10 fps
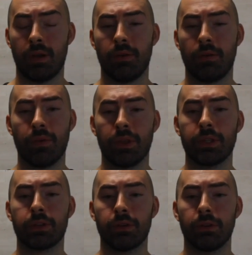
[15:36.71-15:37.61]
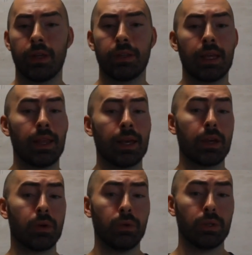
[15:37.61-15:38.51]
for this turtle. They like
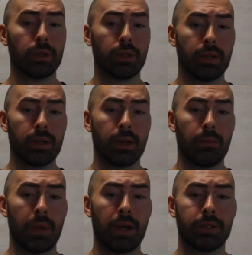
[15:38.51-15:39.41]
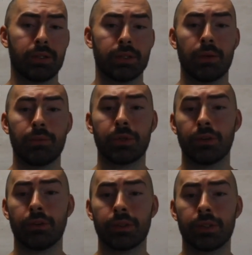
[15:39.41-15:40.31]
it cooler compared to some
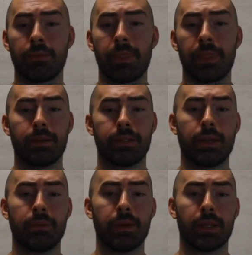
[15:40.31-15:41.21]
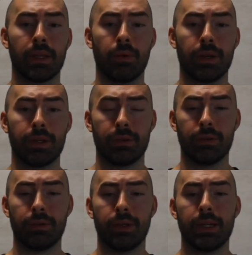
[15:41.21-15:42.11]
turtles that typically want
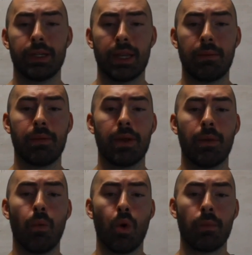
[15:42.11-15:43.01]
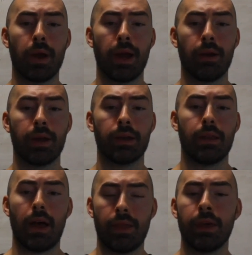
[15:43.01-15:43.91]
to stay maybe in a warmer area.
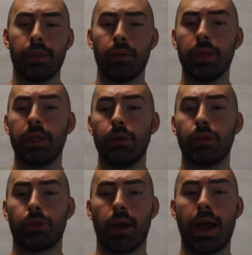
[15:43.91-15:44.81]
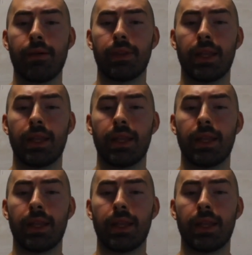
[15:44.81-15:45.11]
They really do thrive in that